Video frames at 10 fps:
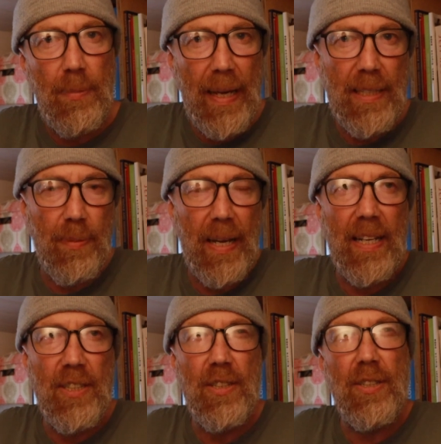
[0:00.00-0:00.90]
your base plate
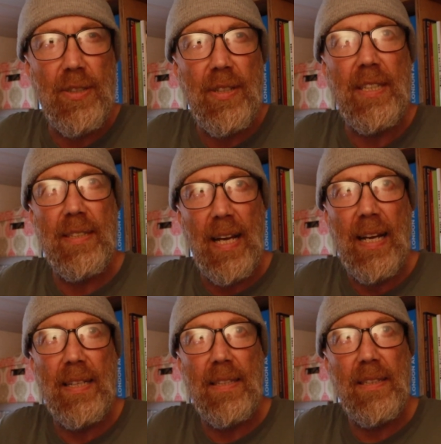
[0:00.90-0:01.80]
and you're just doing your
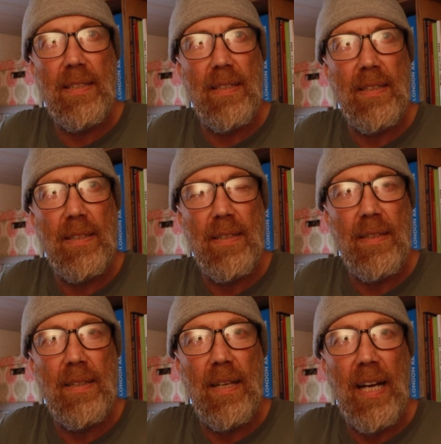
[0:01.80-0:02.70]
sides,
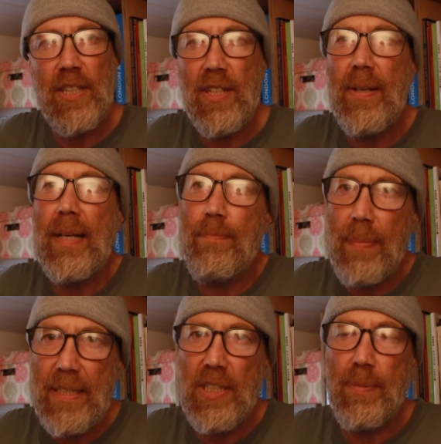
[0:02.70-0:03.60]
and you're doing it in
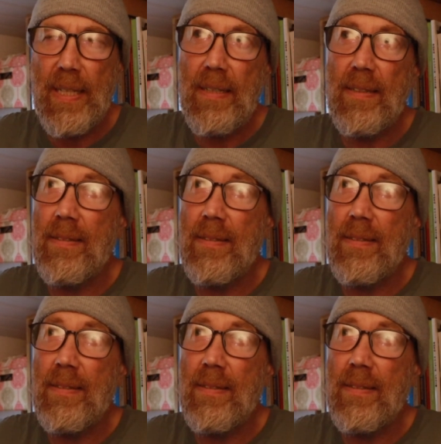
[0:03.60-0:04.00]
bitumen,